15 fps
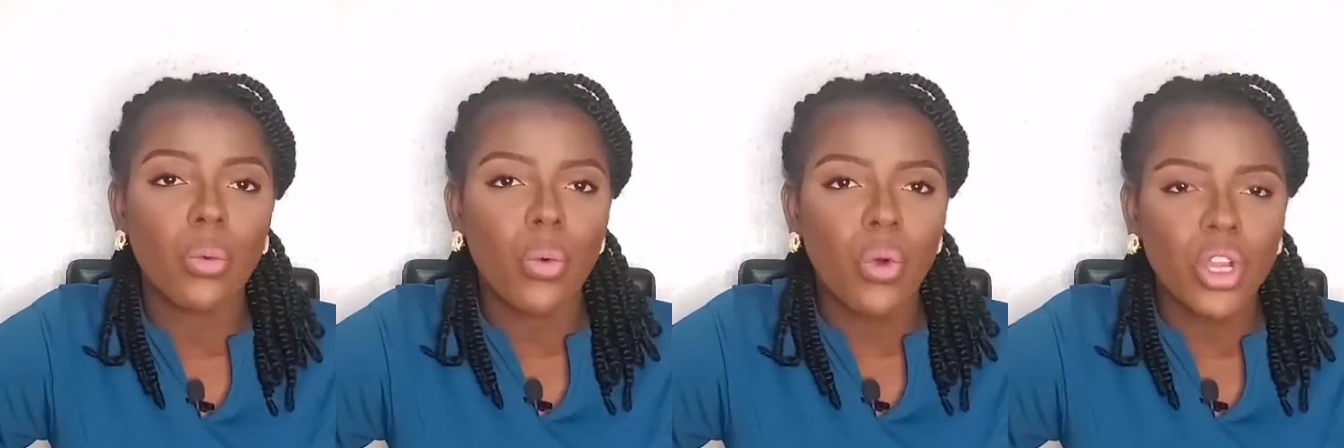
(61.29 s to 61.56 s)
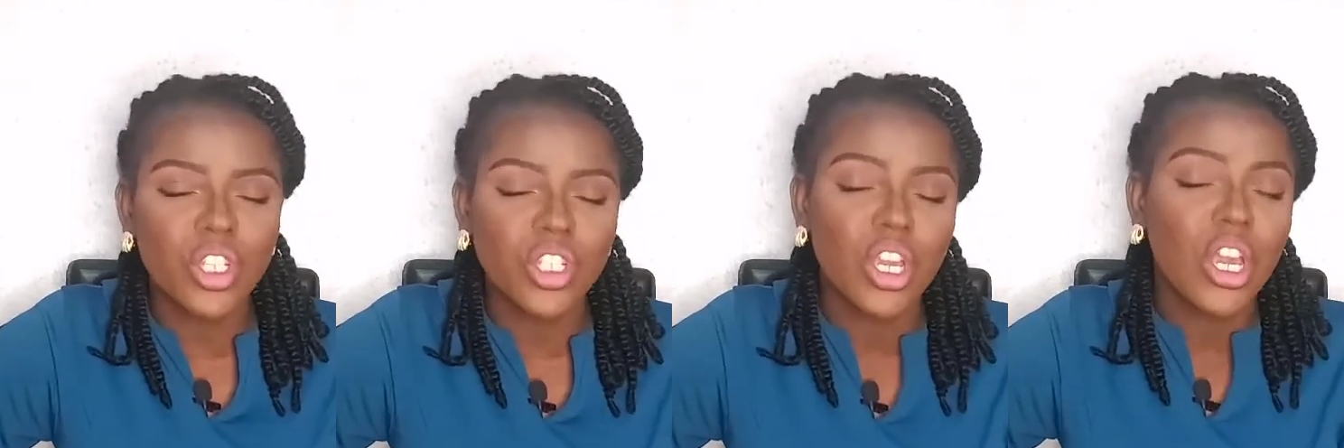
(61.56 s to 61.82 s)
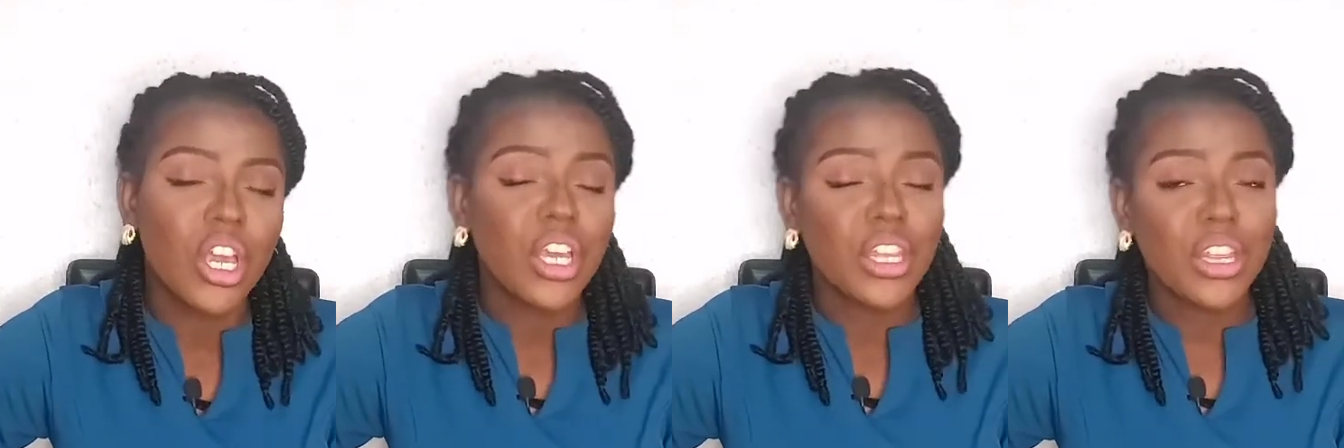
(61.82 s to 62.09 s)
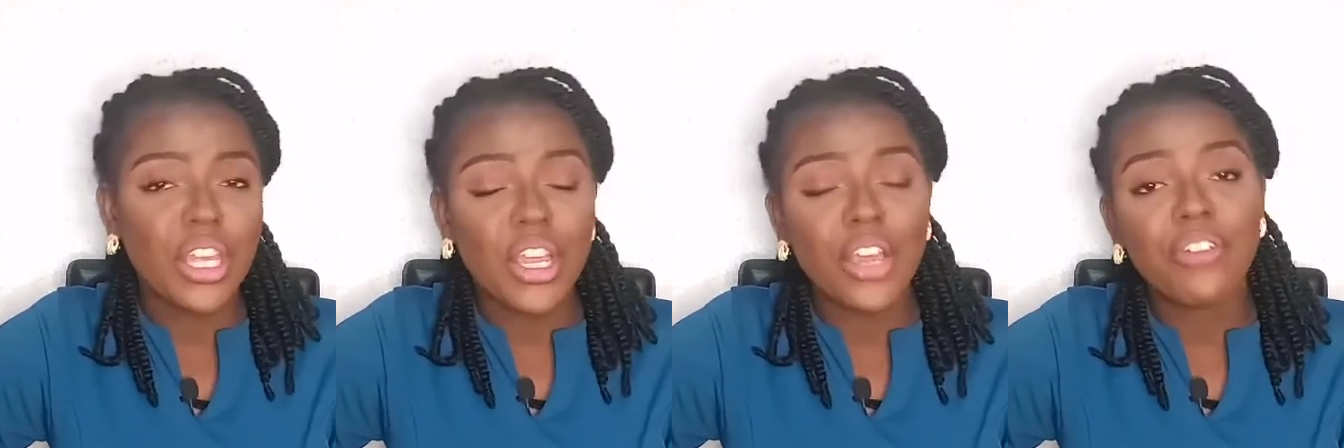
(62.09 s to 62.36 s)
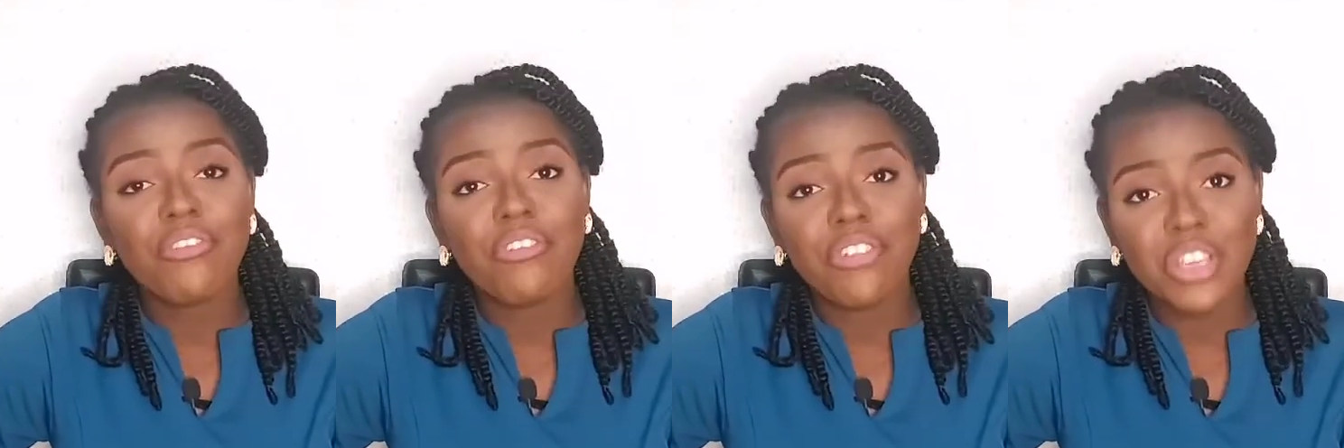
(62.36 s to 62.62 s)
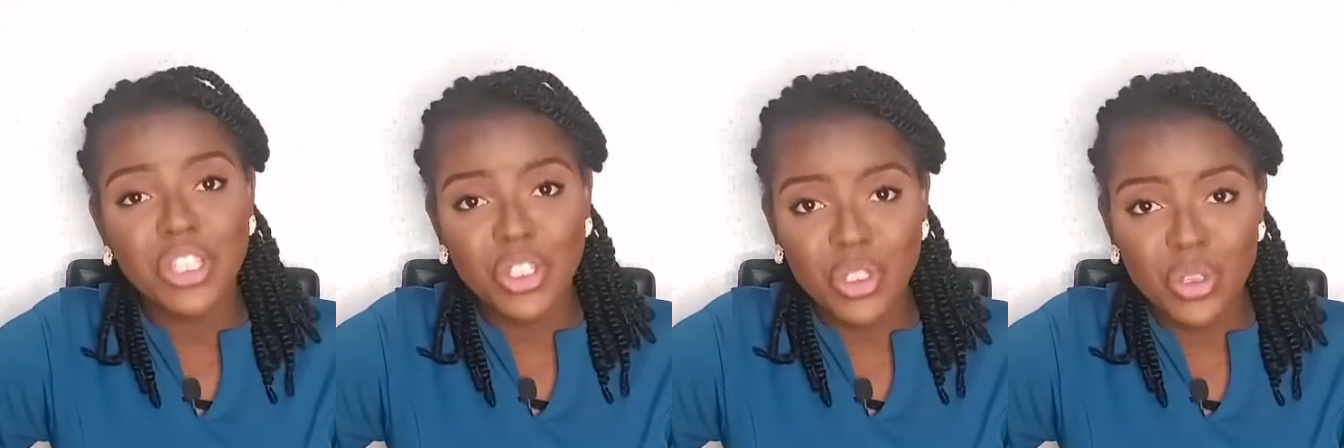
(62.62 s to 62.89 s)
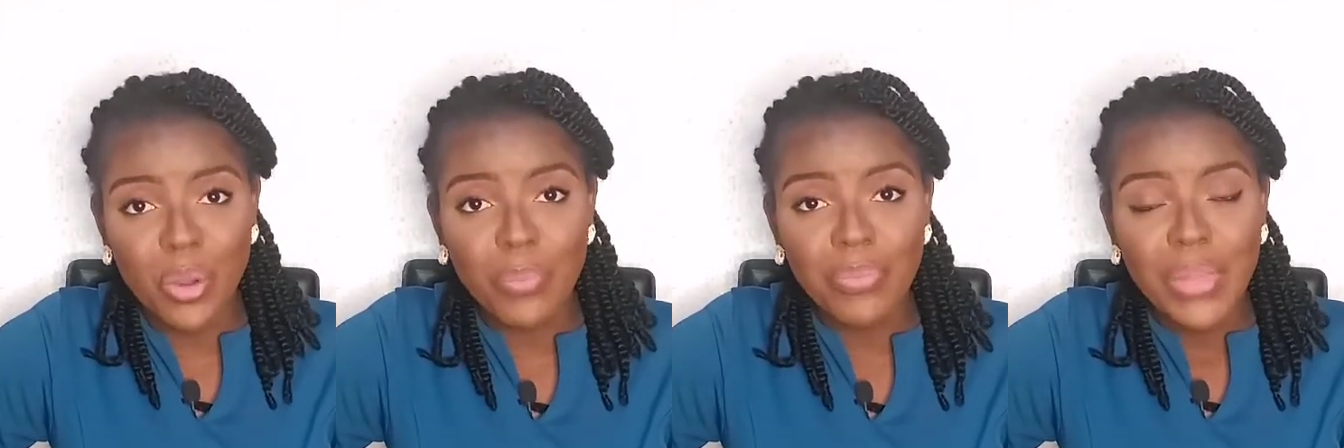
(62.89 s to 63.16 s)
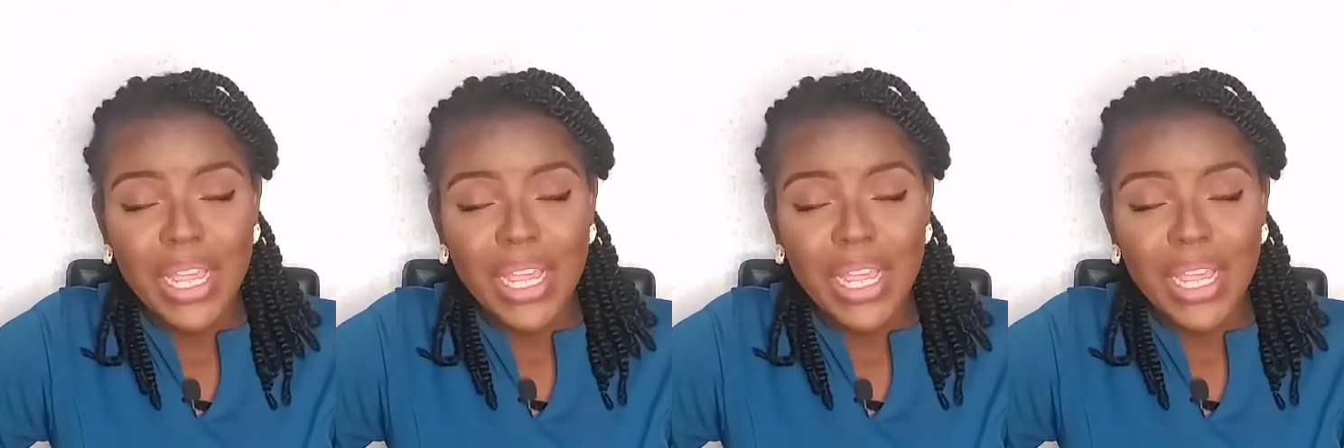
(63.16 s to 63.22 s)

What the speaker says: watch the video.